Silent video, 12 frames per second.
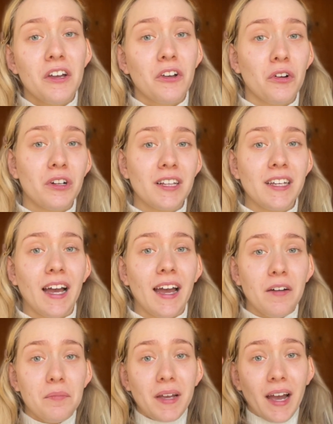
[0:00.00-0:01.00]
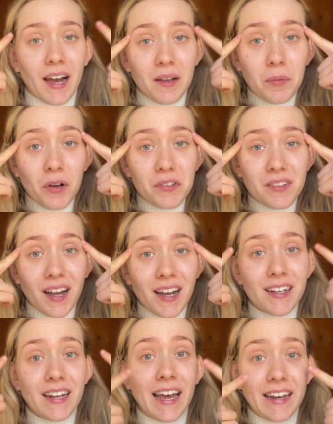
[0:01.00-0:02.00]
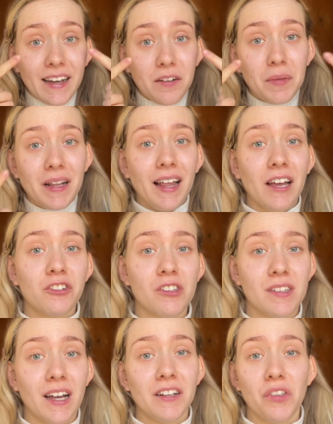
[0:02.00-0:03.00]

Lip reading: Currently, I have my eyebrows dyed and I have my lashes dyed,